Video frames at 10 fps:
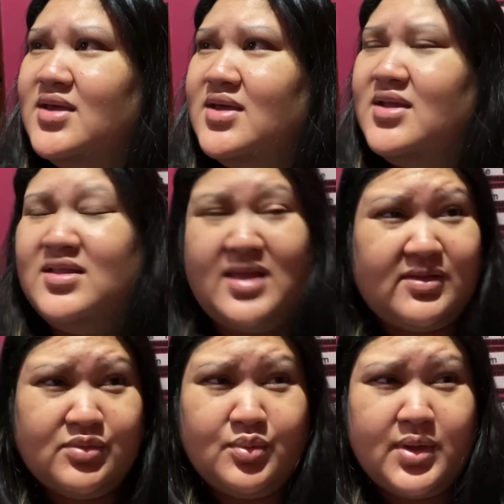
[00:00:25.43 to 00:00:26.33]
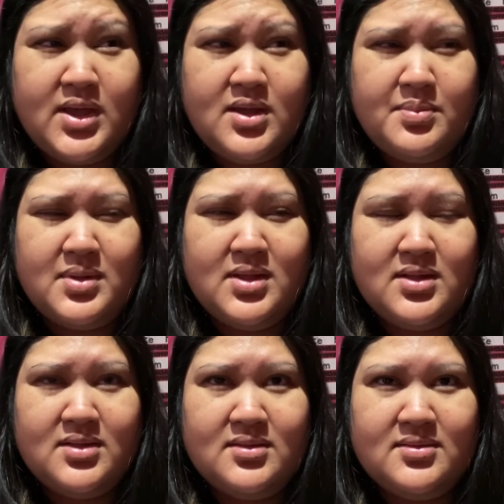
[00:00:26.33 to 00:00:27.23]
next week, but
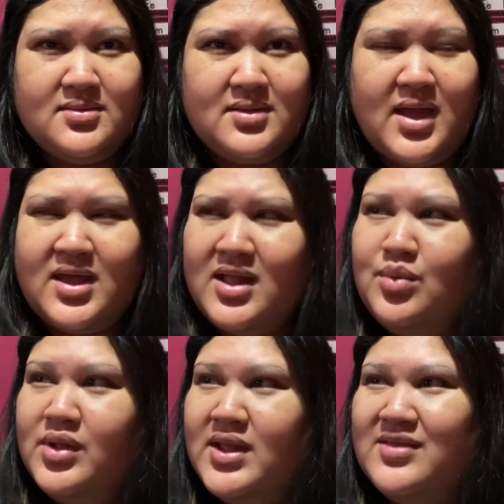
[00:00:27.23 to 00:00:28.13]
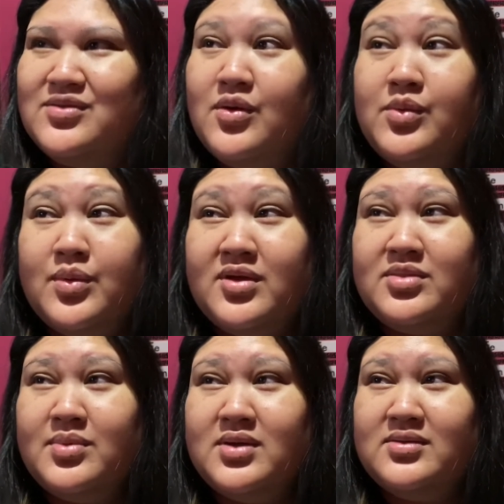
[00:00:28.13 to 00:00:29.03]
then I kind of want to get this over with
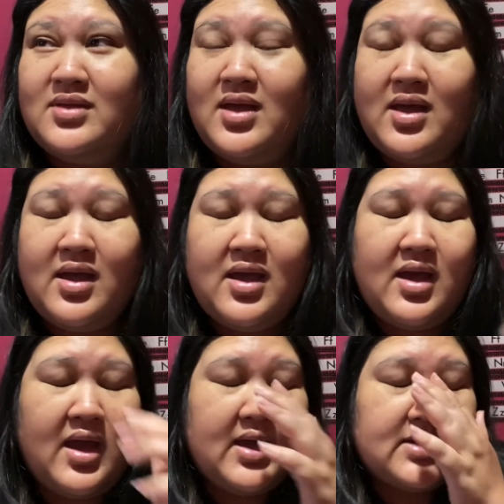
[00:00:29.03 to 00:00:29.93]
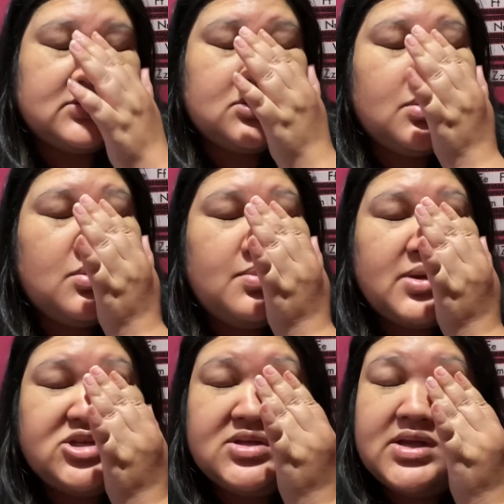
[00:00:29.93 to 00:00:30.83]
because I got so
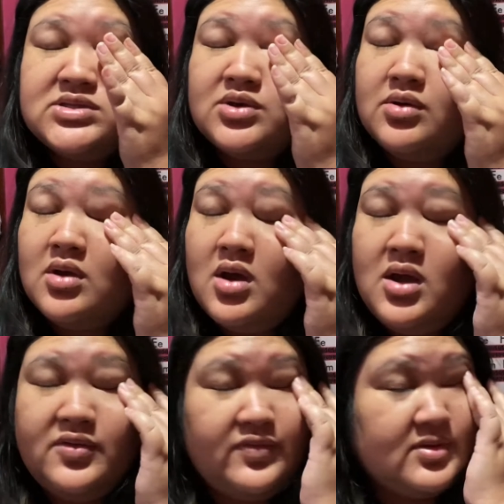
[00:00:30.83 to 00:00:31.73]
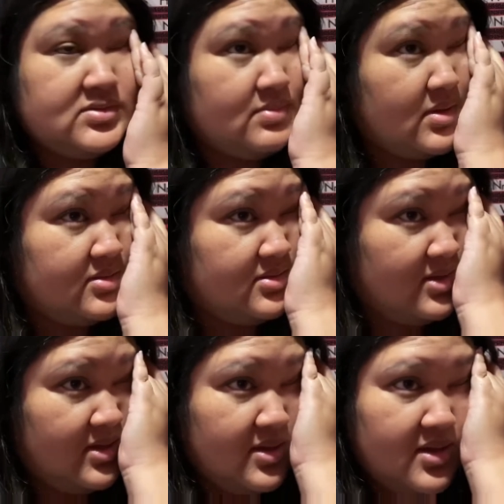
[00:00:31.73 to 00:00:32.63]
much things going on for this month
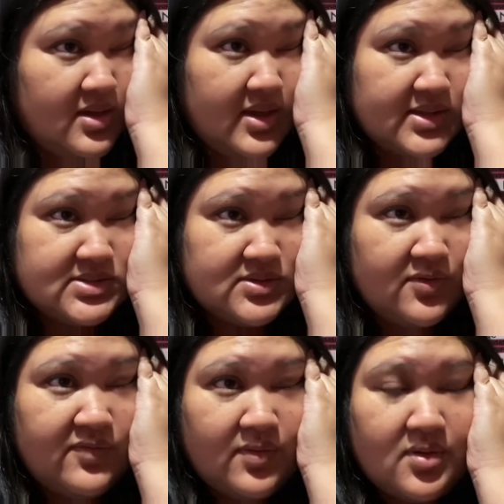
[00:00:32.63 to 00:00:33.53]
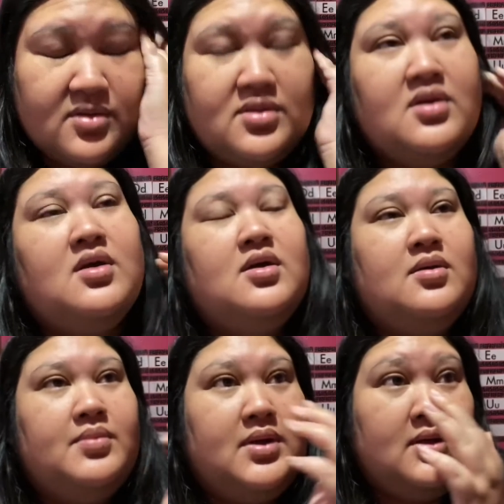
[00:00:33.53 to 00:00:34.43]
and so forth.
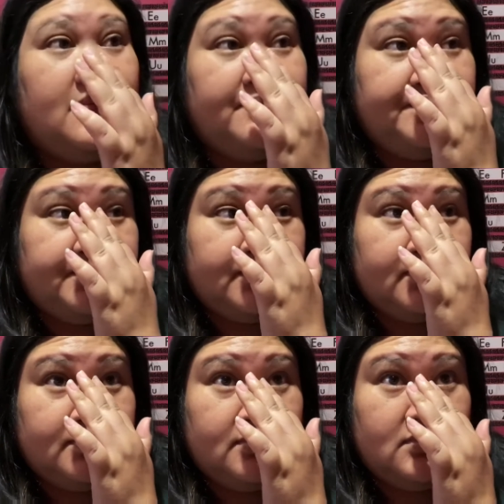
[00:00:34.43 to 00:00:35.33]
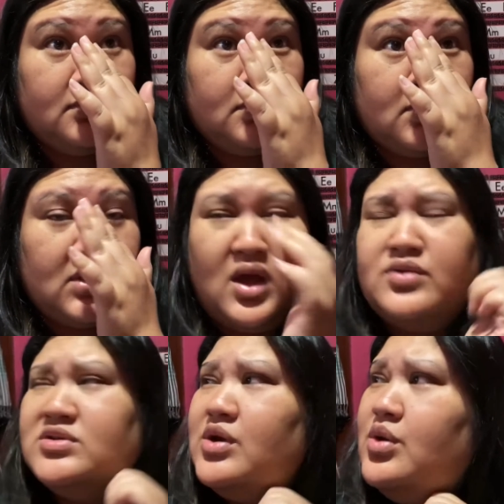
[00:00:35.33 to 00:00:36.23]
But um I
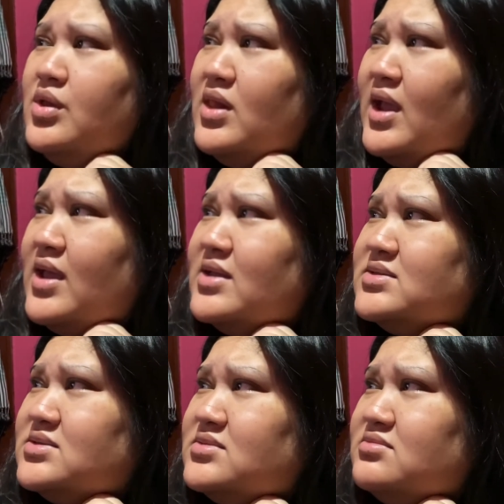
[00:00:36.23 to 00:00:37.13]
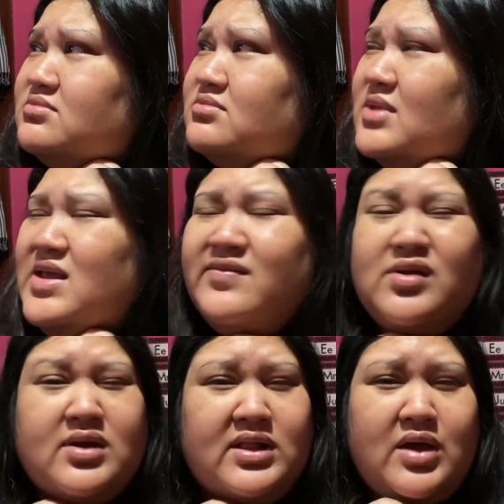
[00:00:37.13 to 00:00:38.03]
was googling, I guess, even on
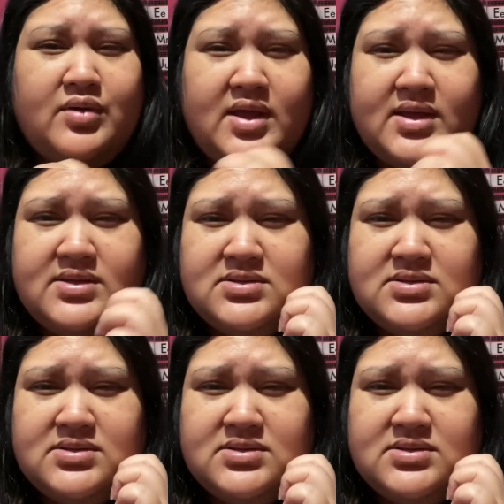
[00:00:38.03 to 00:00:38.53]
cloud days,